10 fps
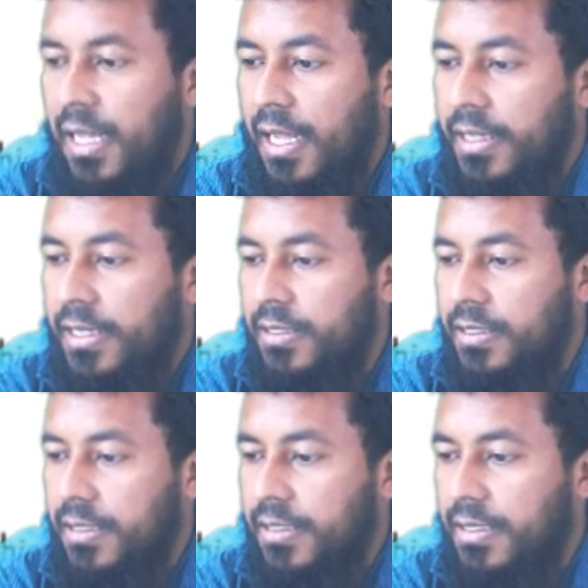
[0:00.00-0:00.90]
You
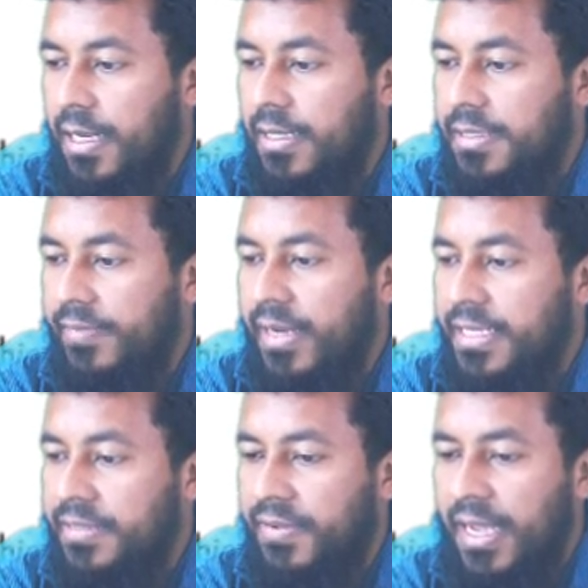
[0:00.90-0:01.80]
get
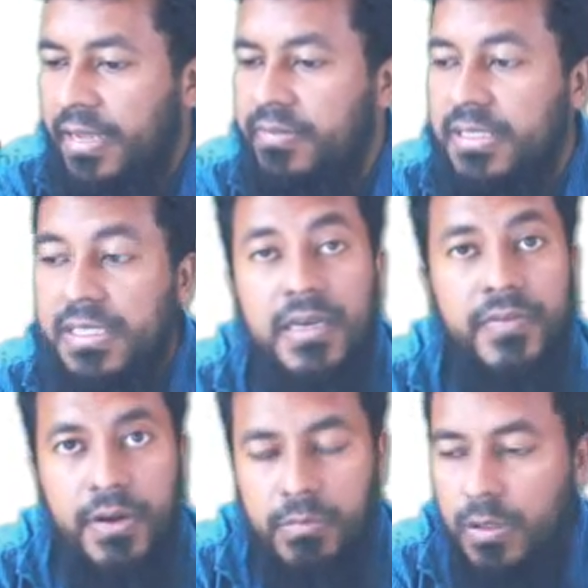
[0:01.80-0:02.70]
795 is the
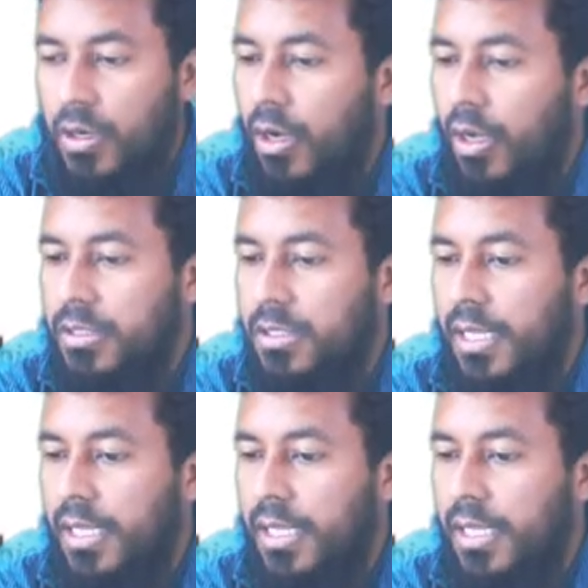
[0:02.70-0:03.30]
variable cost,